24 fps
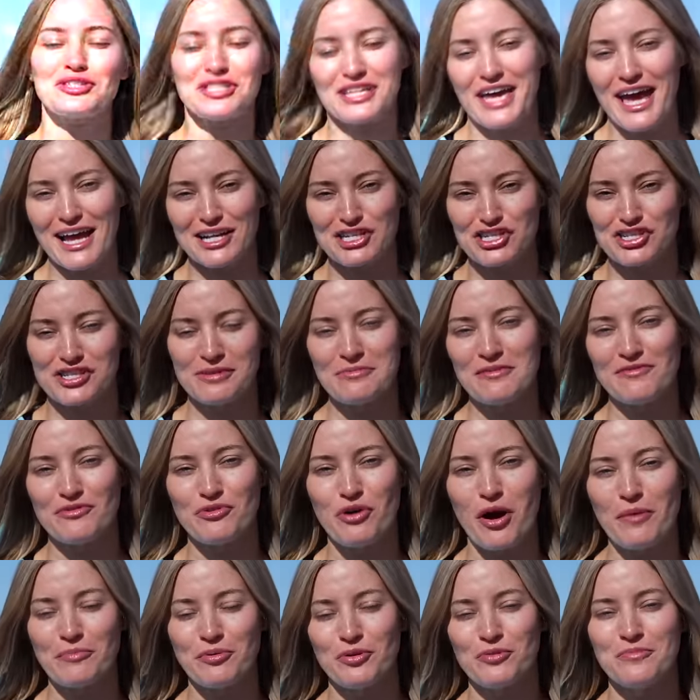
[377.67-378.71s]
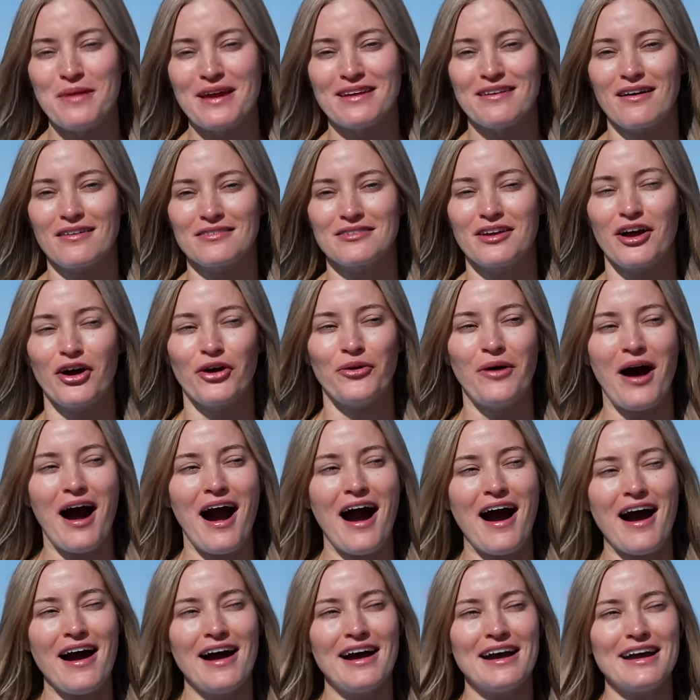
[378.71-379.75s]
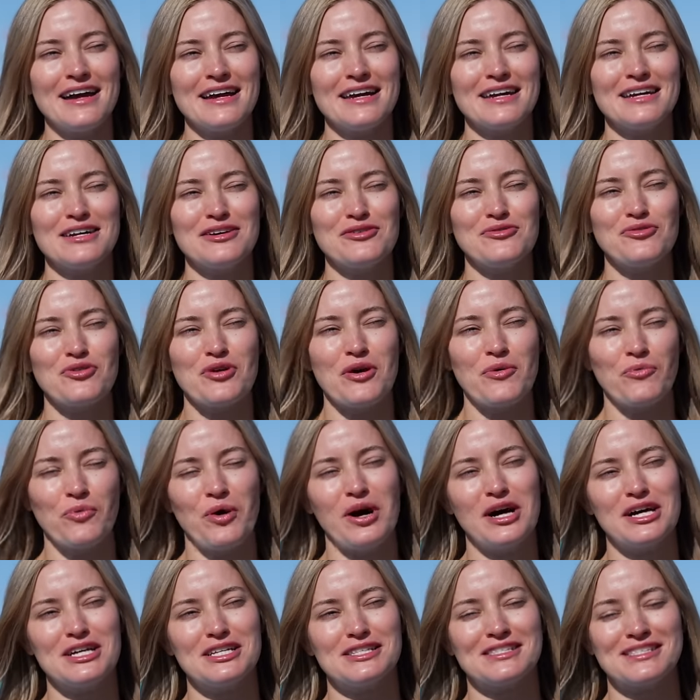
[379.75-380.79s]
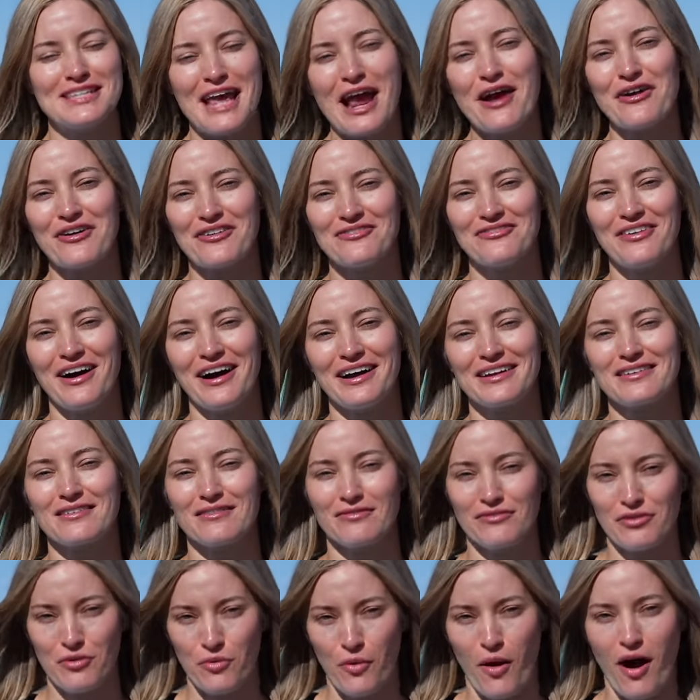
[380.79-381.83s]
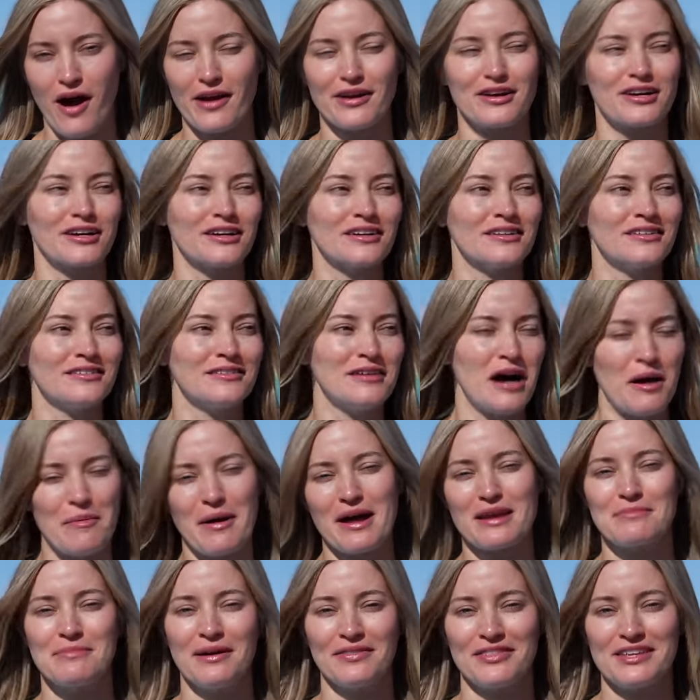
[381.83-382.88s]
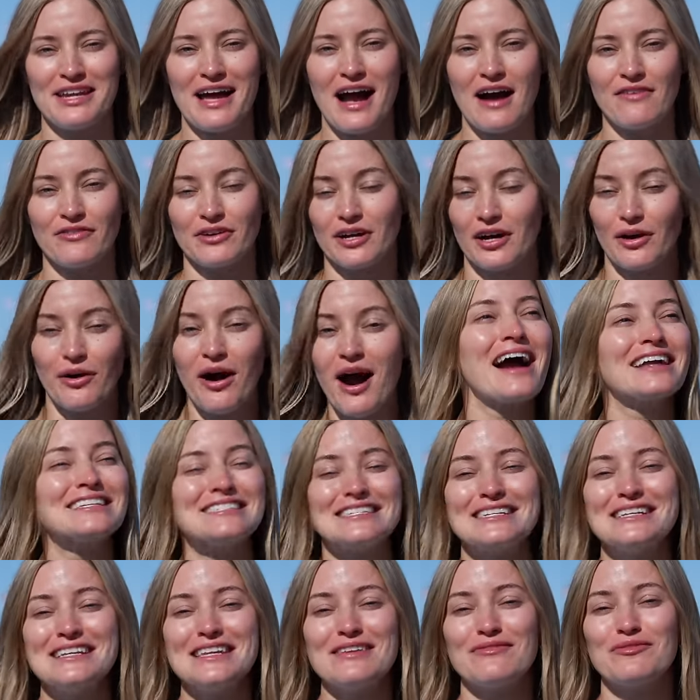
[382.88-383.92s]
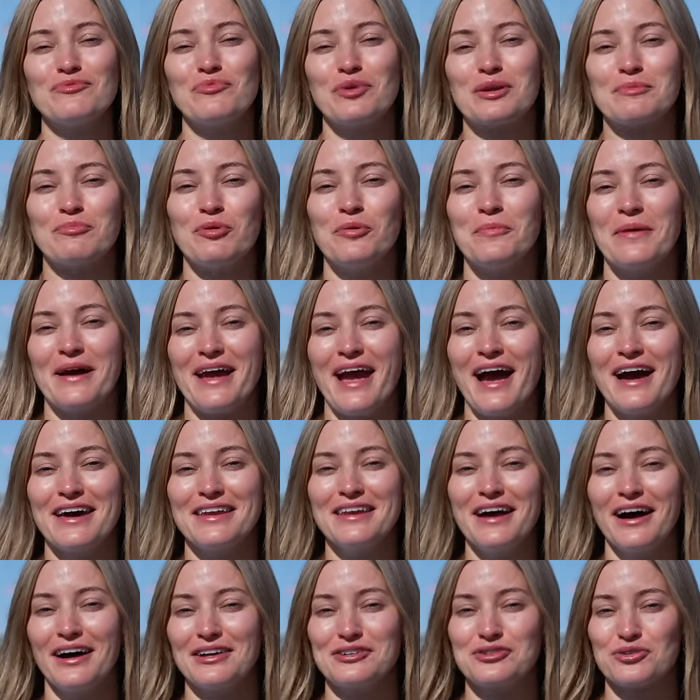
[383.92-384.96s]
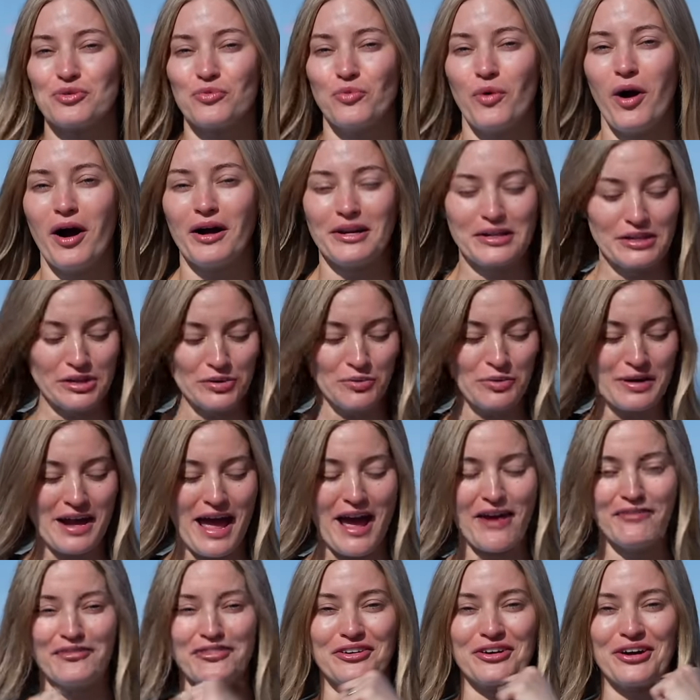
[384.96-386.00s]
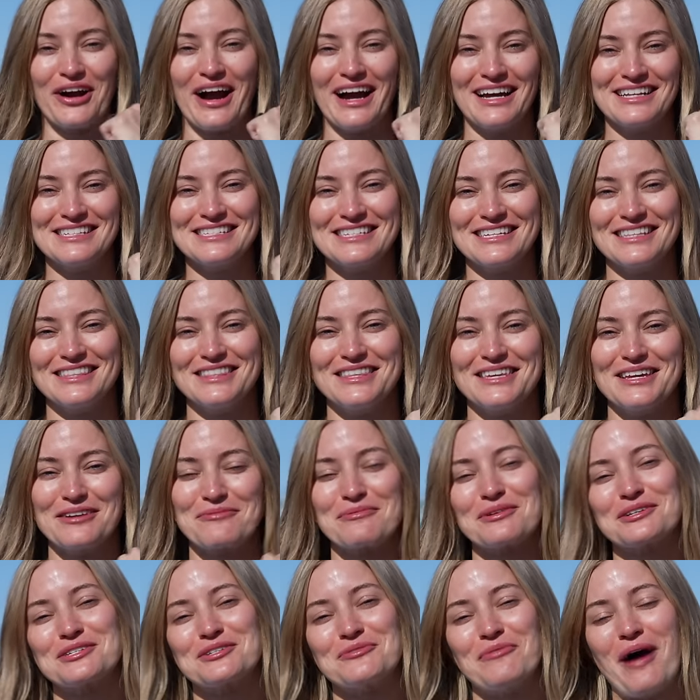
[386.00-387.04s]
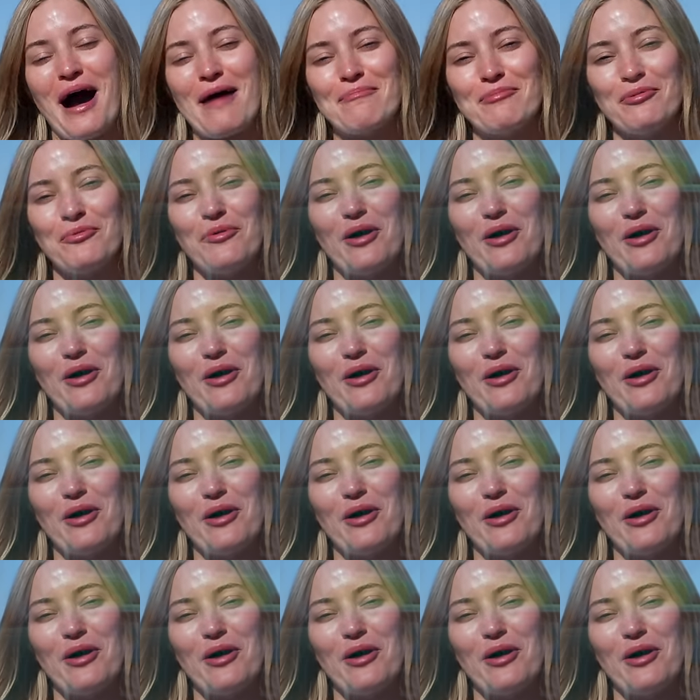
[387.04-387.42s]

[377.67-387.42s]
to catch some of you up who may not know, I was terrified of the water about a month and a half ago. I didn't even want to put my head underwater whenever I did the original Apple